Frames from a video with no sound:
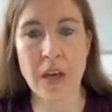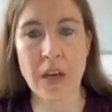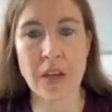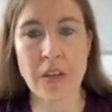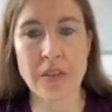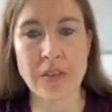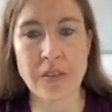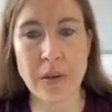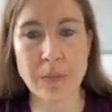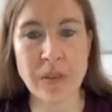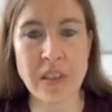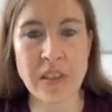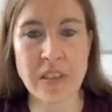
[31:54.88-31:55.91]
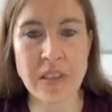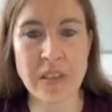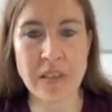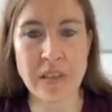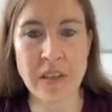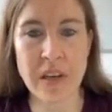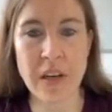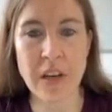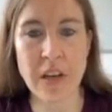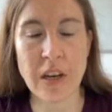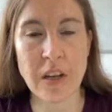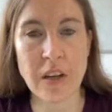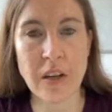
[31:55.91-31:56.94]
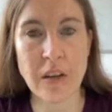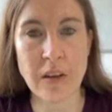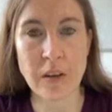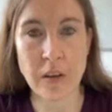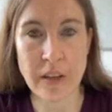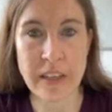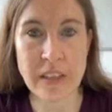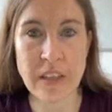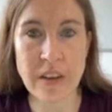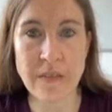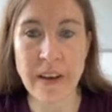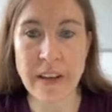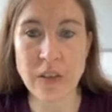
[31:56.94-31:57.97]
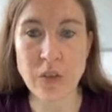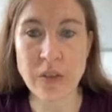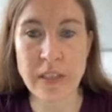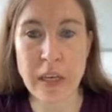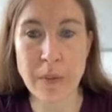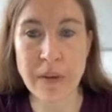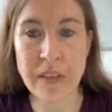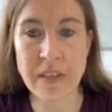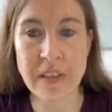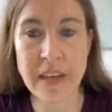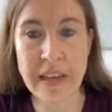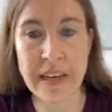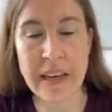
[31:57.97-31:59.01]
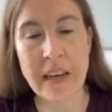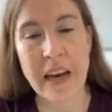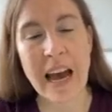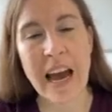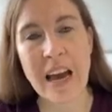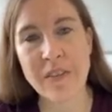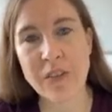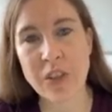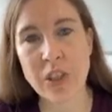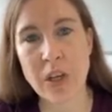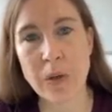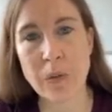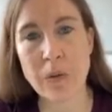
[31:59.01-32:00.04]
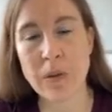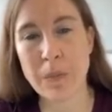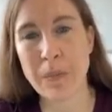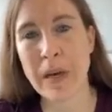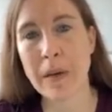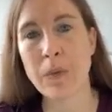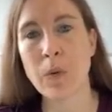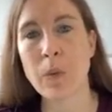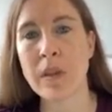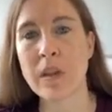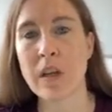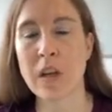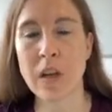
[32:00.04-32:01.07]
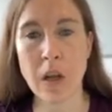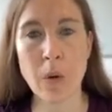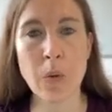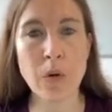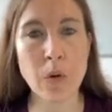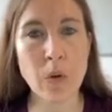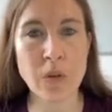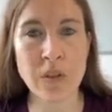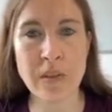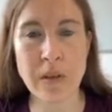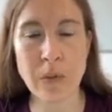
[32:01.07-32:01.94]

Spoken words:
Some studies looking into the effects on CBT have shown that people with lower cortisol